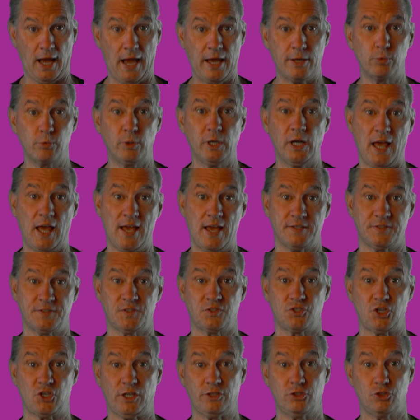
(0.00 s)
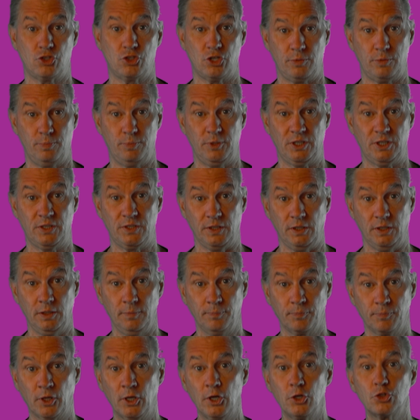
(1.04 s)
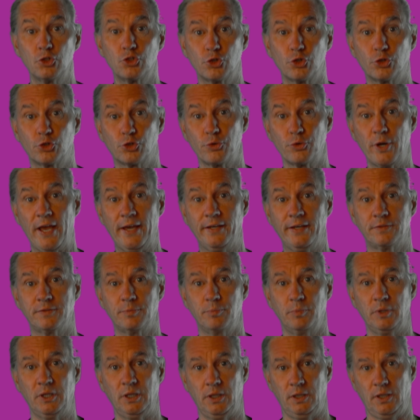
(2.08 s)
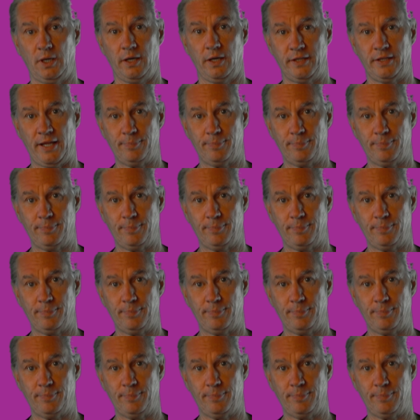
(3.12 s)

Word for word: I will ask ChatGPT to create me an